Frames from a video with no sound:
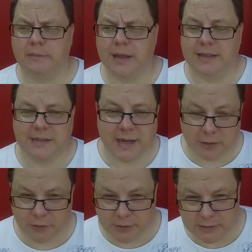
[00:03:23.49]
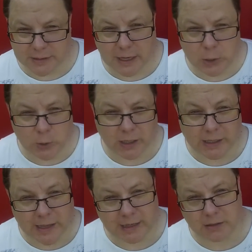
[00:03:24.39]
accessories that you can
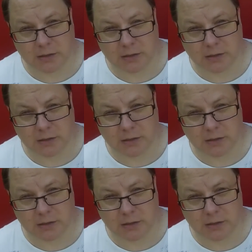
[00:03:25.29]
get,